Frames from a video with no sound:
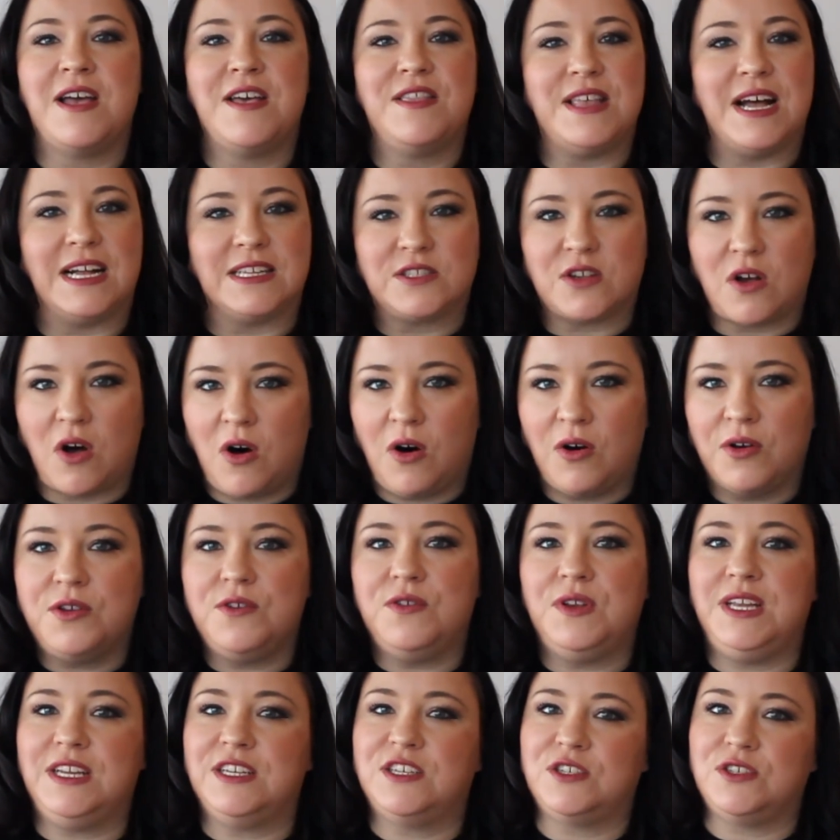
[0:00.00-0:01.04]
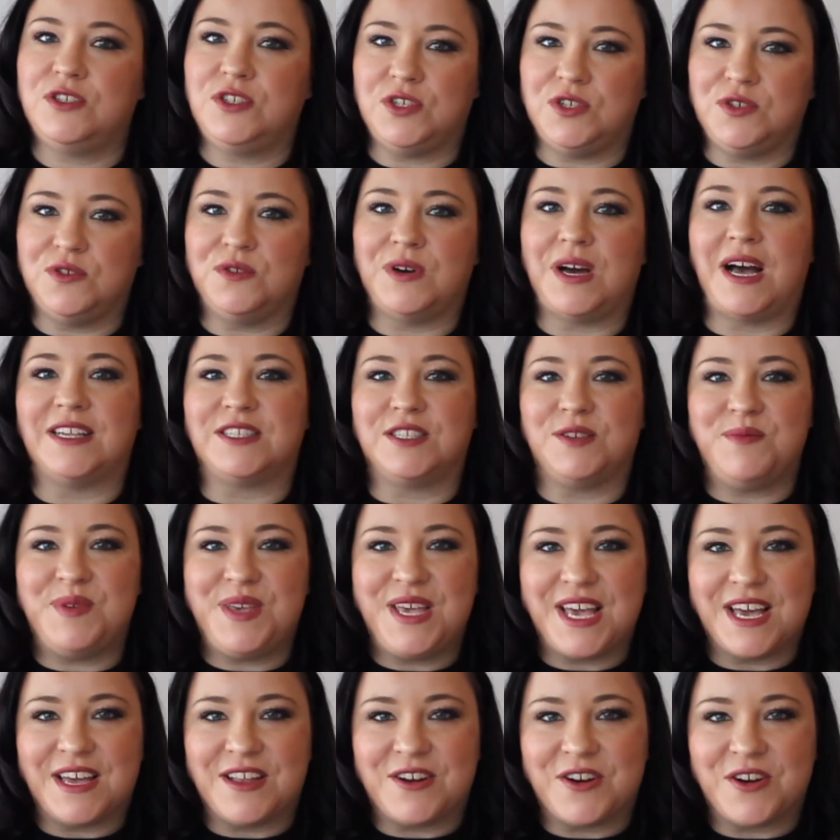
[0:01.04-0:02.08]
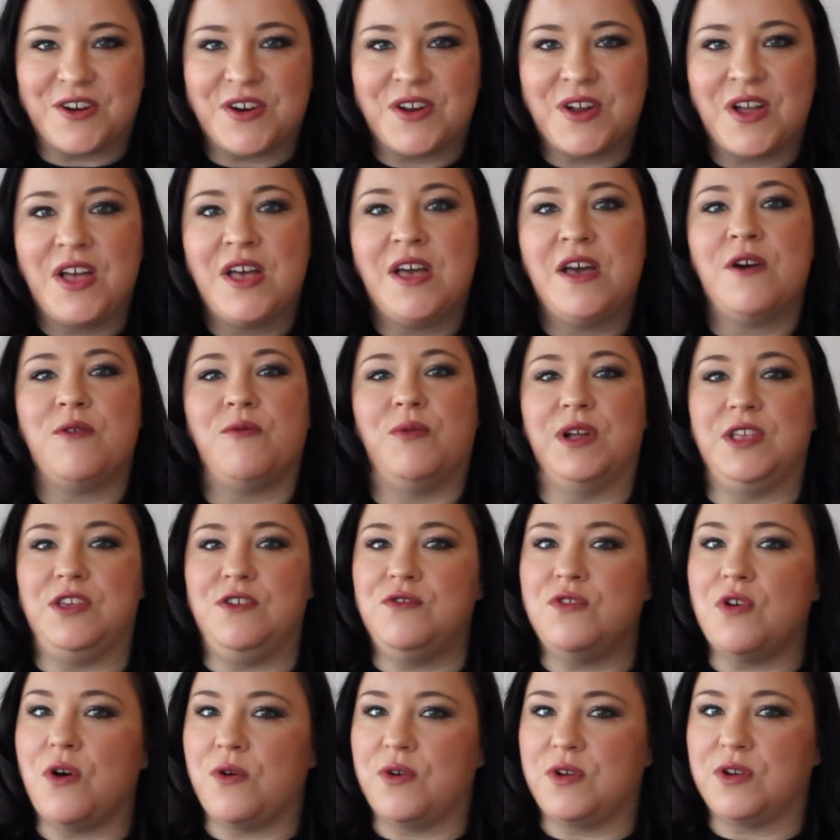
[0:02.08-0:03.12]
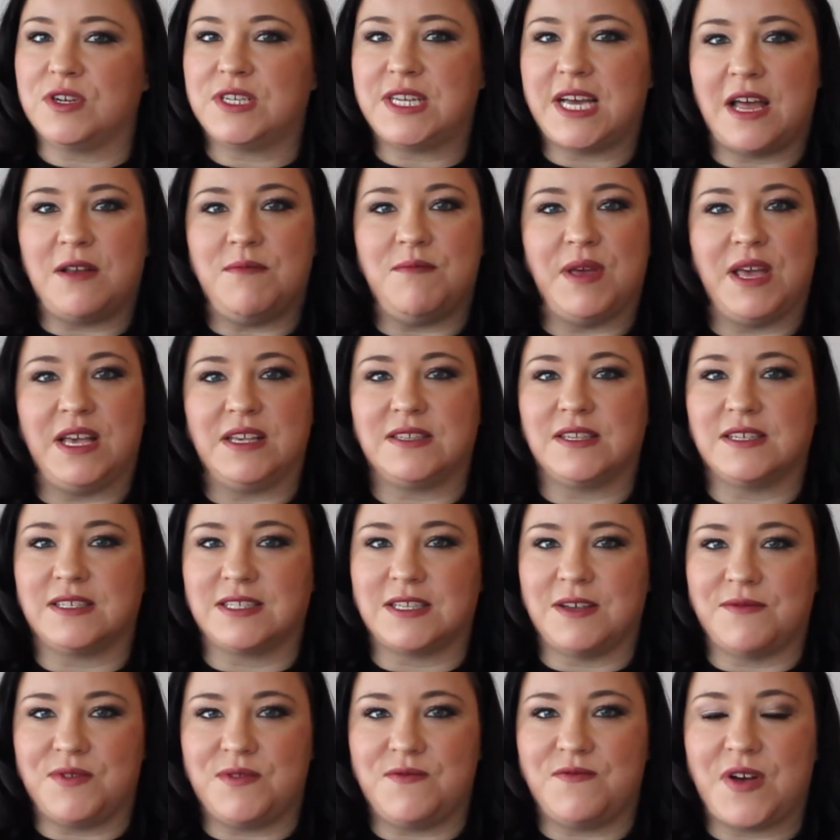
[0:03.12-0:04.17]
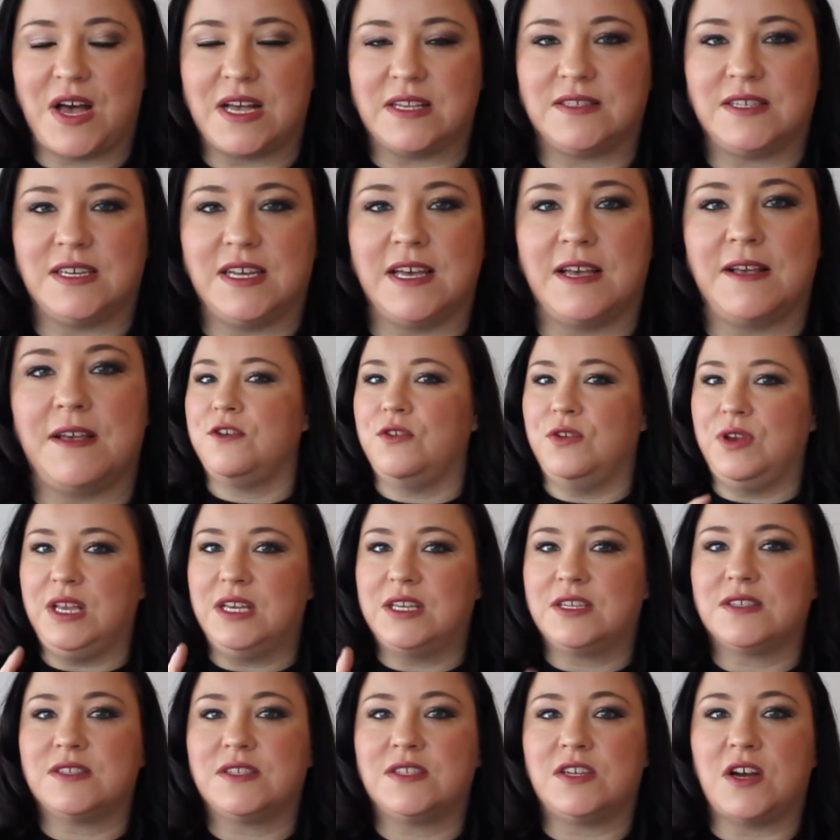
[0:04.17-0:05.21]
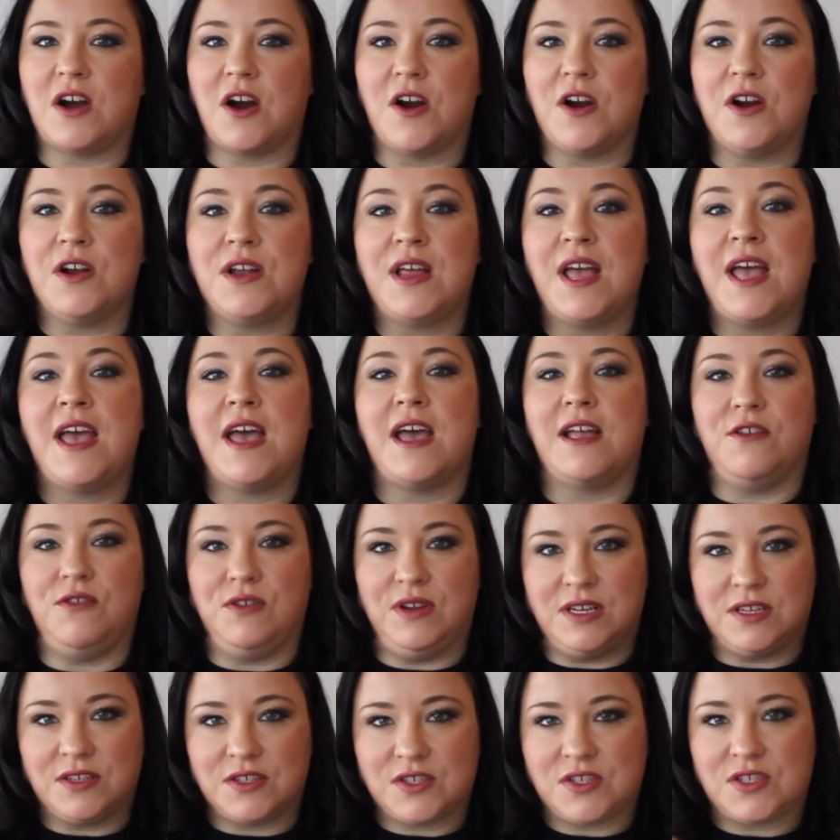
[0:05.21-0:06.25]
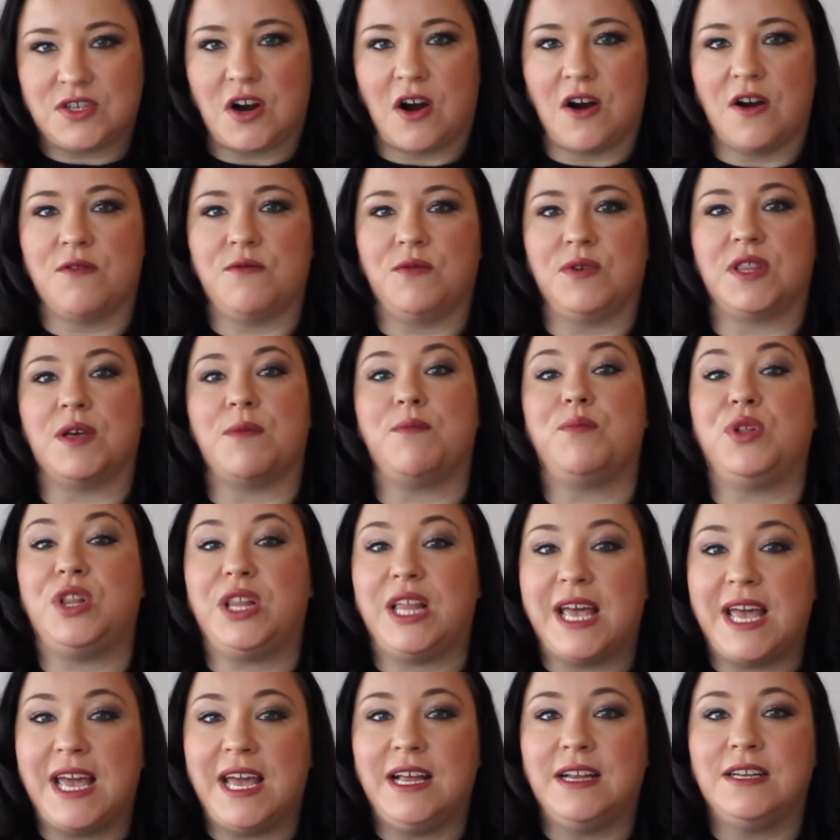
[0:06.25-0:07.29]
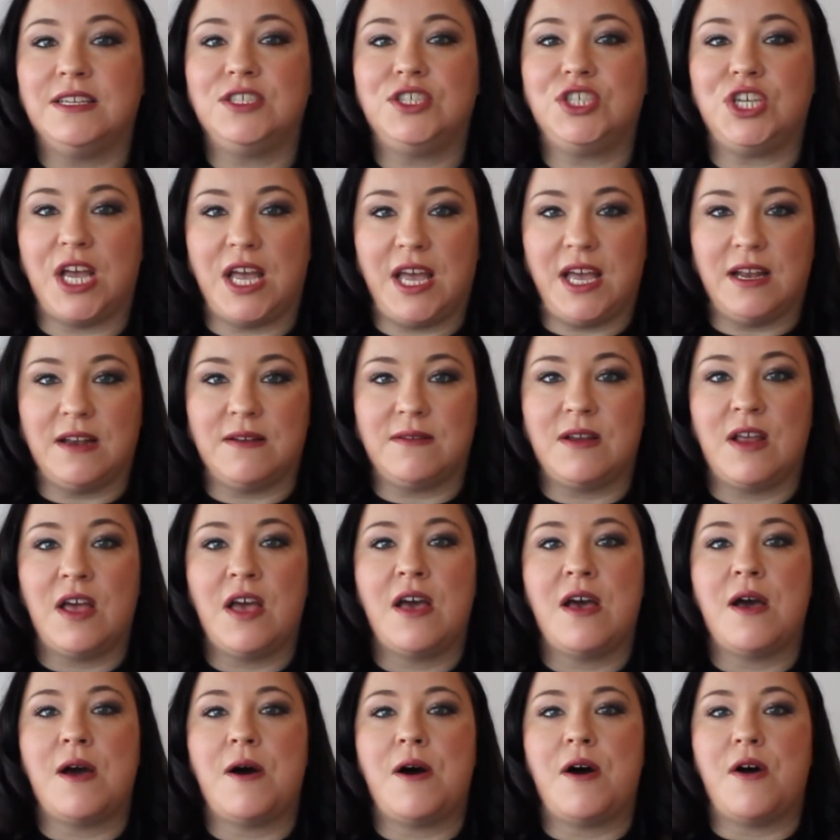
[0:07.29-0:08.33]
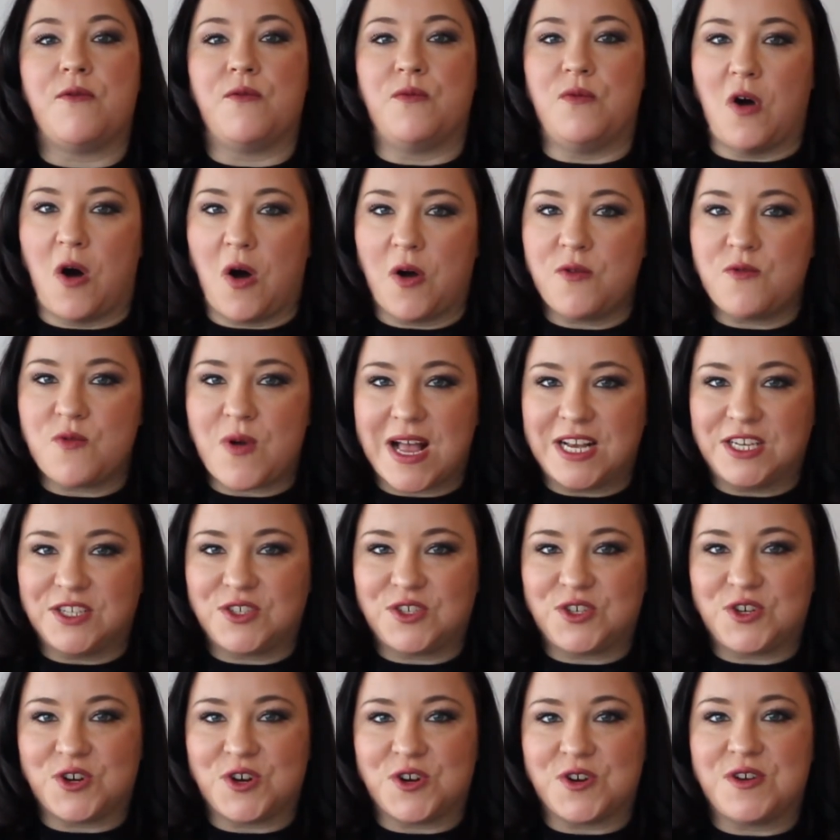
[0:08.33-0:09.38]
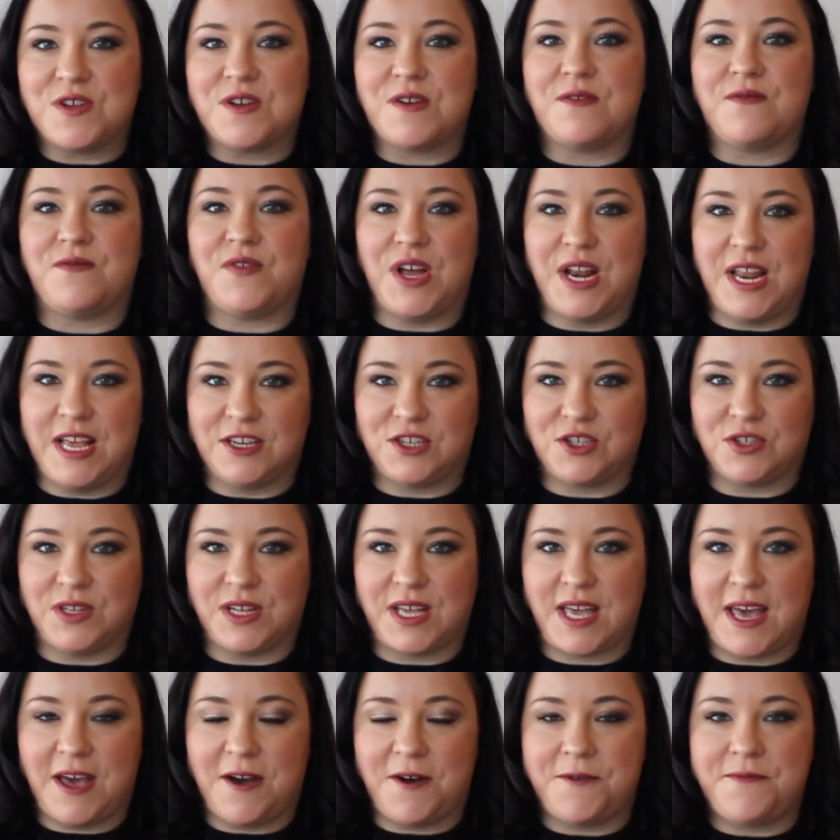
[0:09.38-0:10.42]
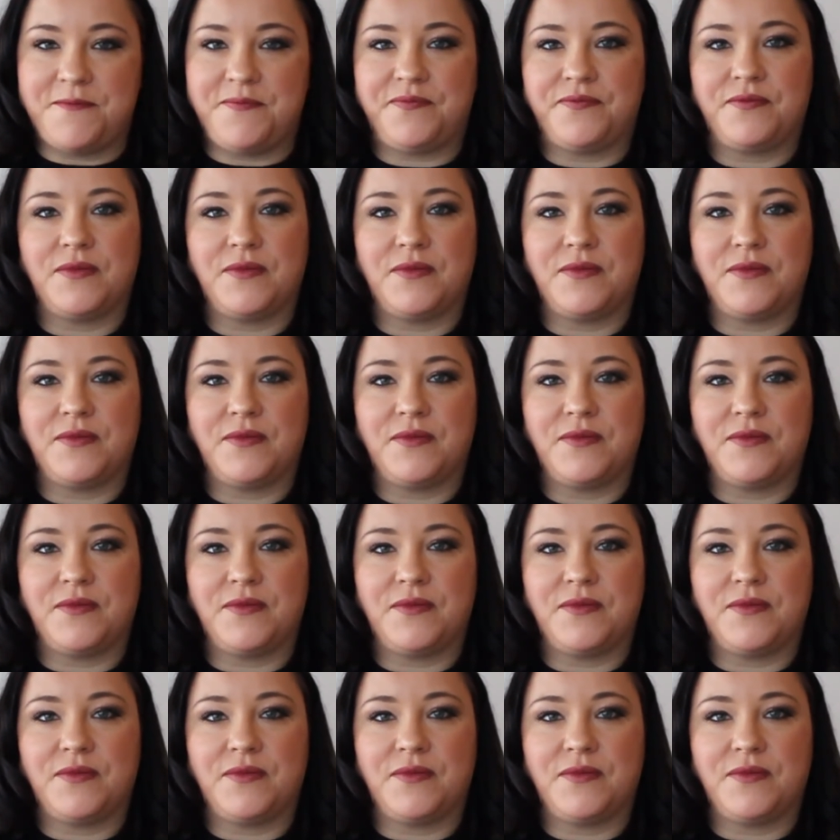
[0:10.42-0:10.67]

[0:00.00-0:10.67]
That's all you need to do as a beginner when you know your 10 basics of investing. You need to start with a plain Jane, non-registered financial account.